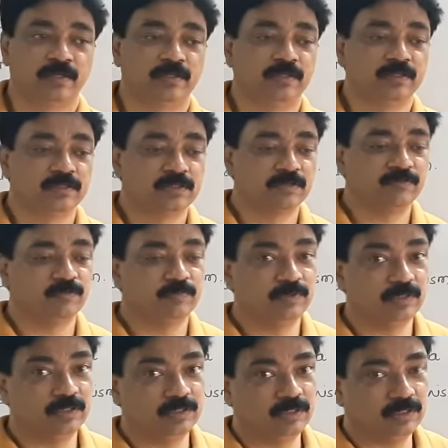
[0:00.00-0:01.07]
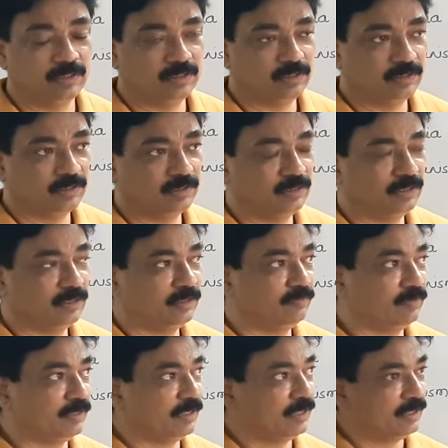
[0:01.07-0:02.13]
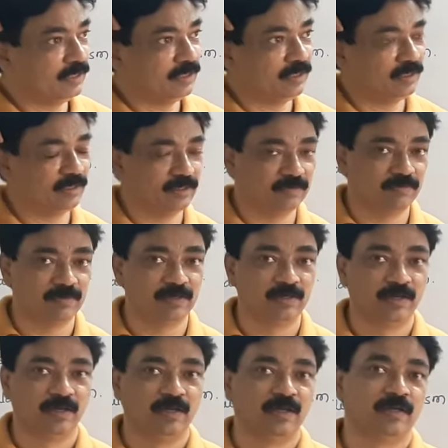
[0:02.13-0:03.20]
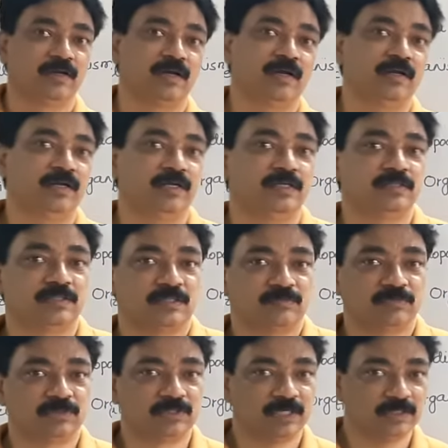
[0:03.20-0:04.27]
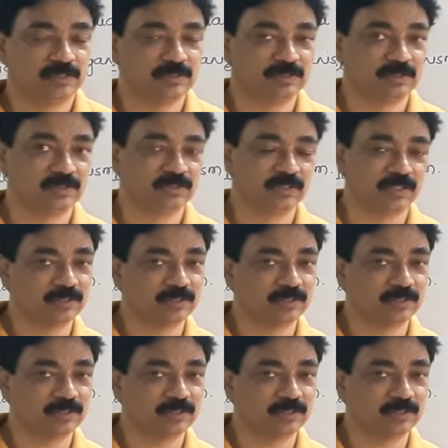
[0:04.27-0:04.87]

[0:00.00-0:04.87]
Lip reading: the even hair, it will contain some cells.